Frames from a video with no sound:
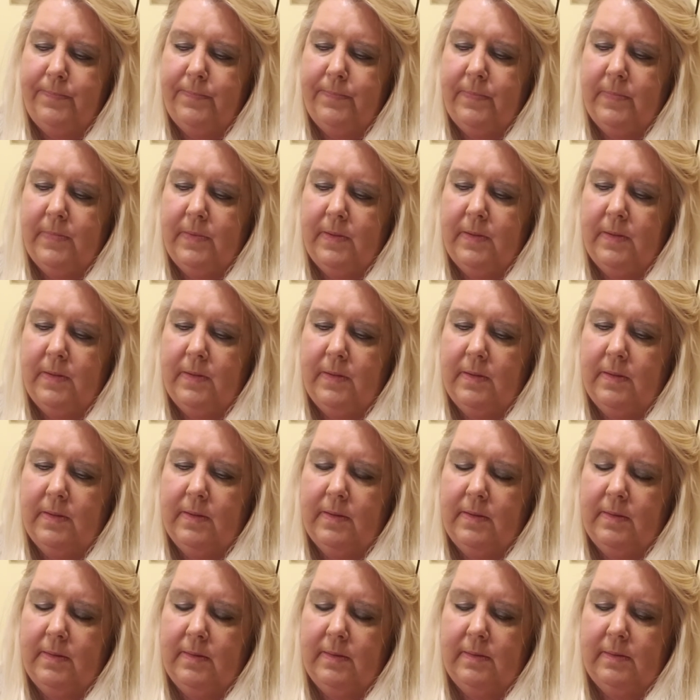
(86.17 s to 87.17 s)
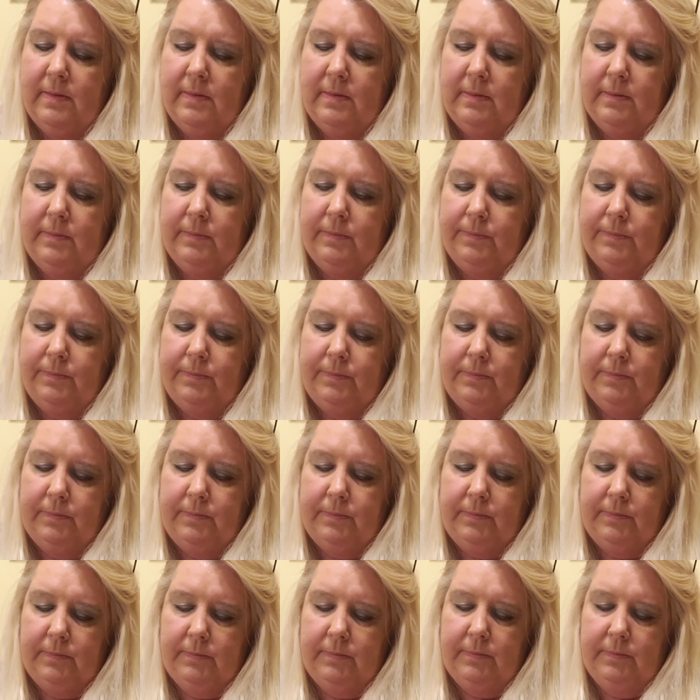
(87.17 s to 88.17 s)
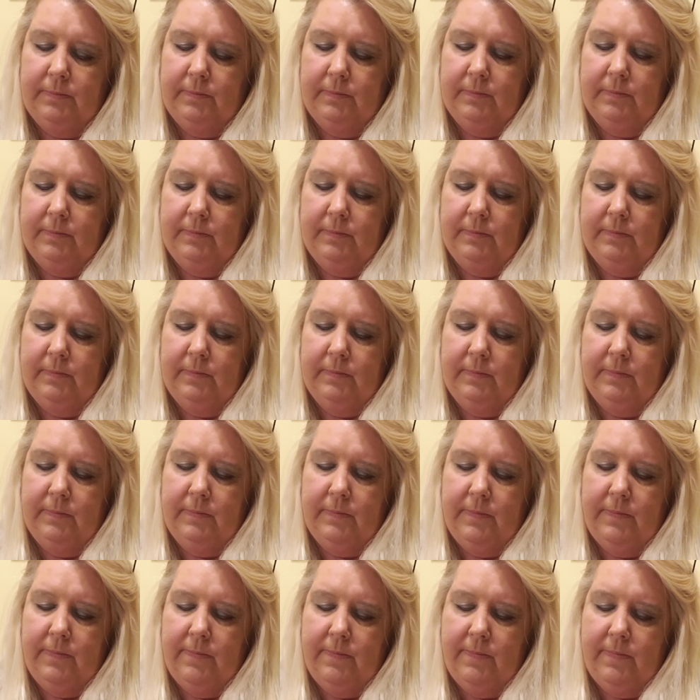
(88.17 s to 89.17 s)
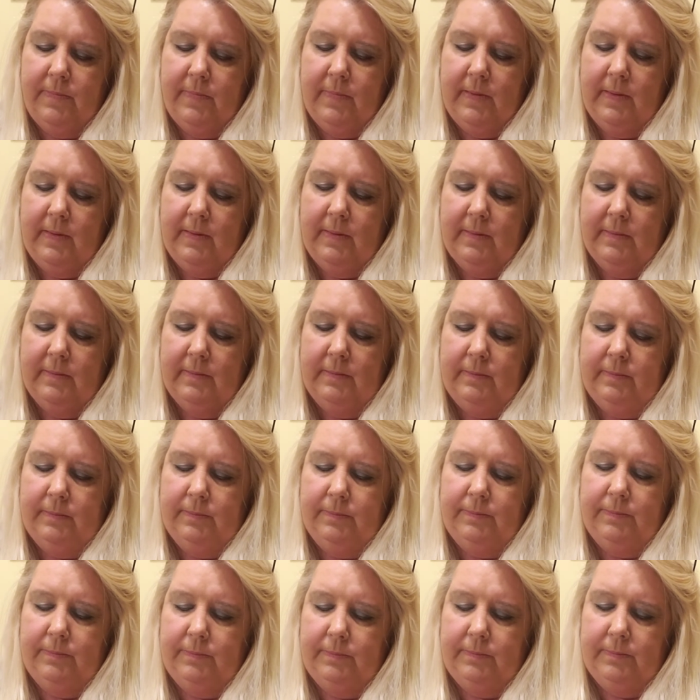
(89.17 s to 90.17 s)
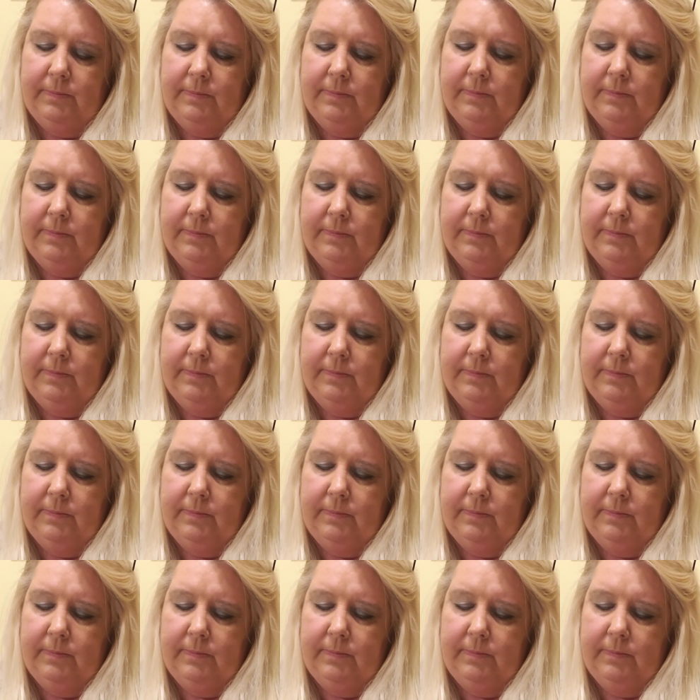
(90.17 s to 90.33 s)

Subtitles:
Nobody speaks.